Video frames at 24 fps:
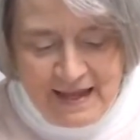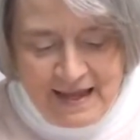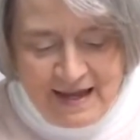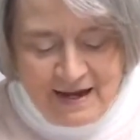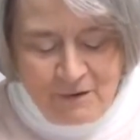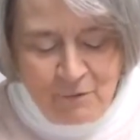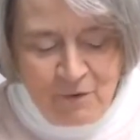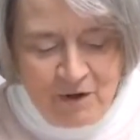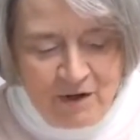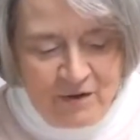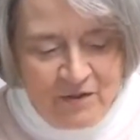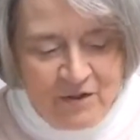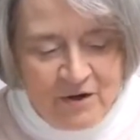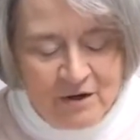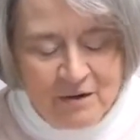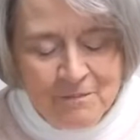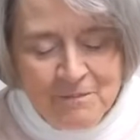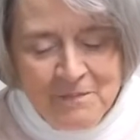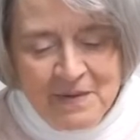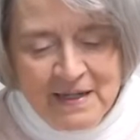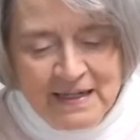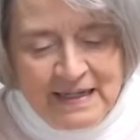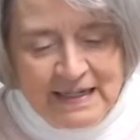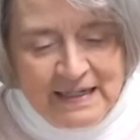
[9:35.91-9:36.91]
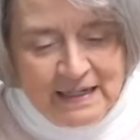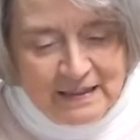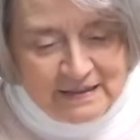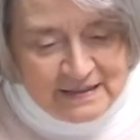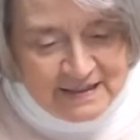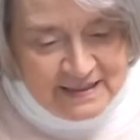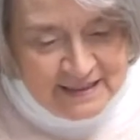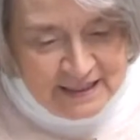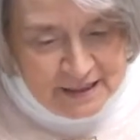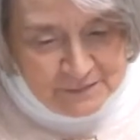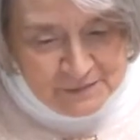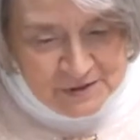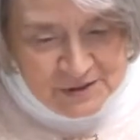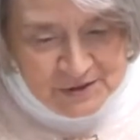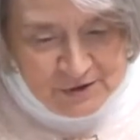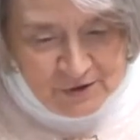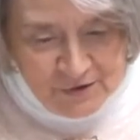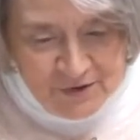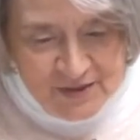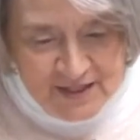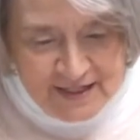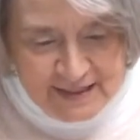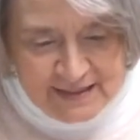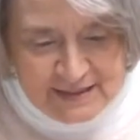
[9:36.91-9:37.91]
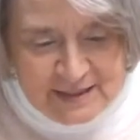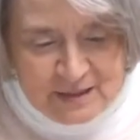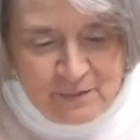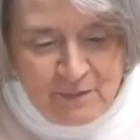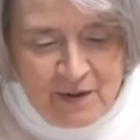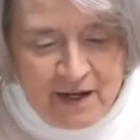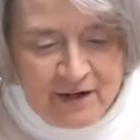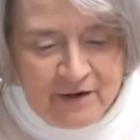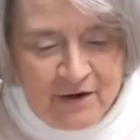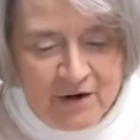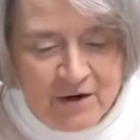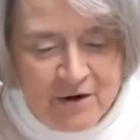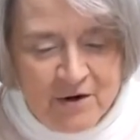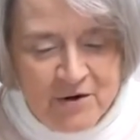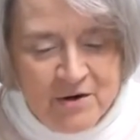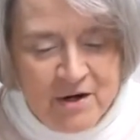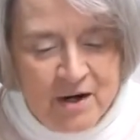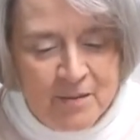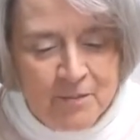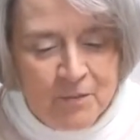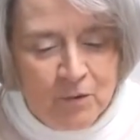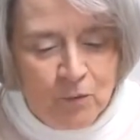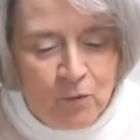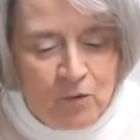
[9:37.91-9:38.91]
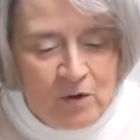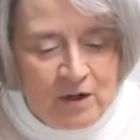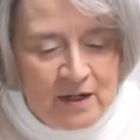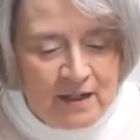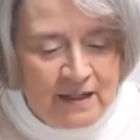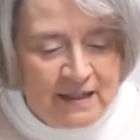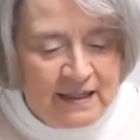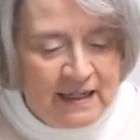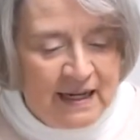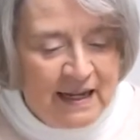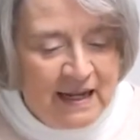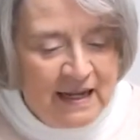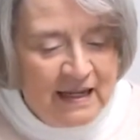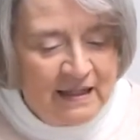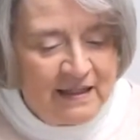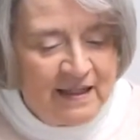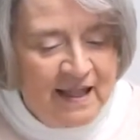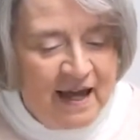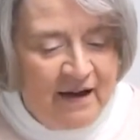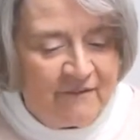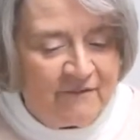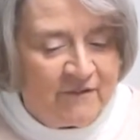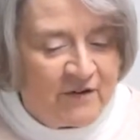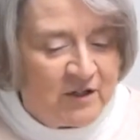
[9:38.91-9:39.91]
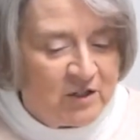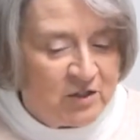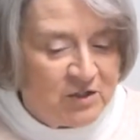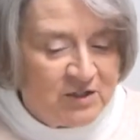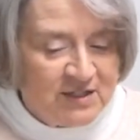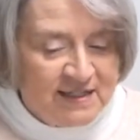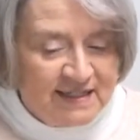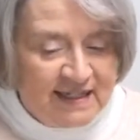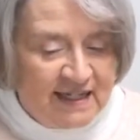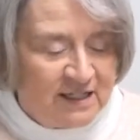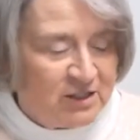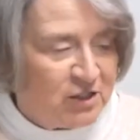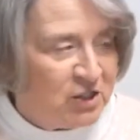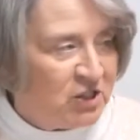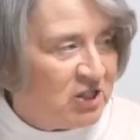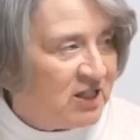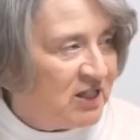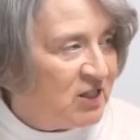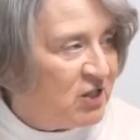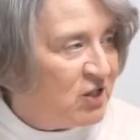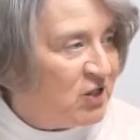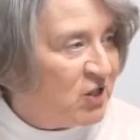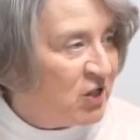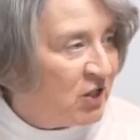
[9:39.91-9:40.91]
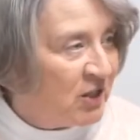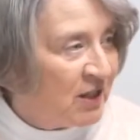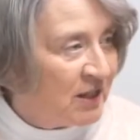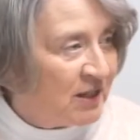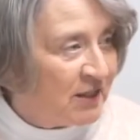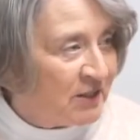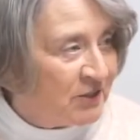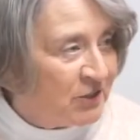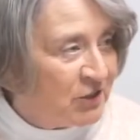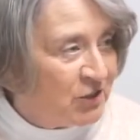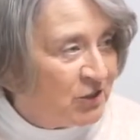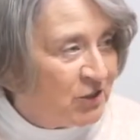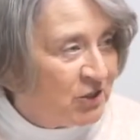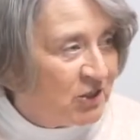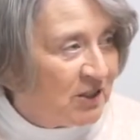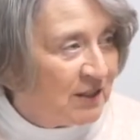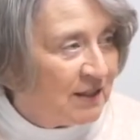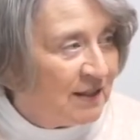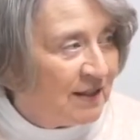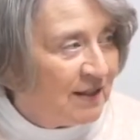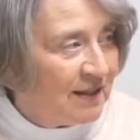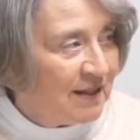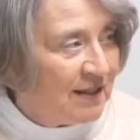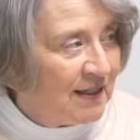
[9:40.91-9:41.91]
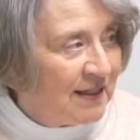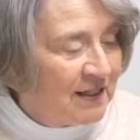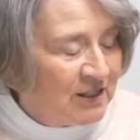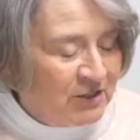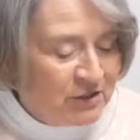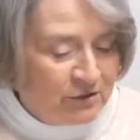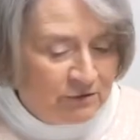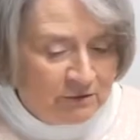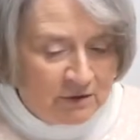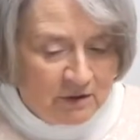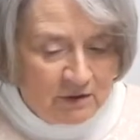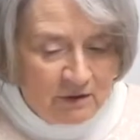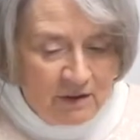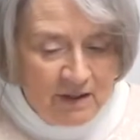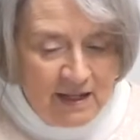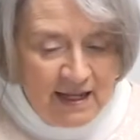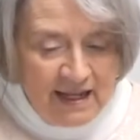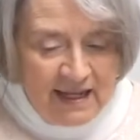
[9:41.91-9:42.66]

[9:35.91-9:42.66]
Well, there are many exceptional things about her. Number one, that verse says she judged Israel.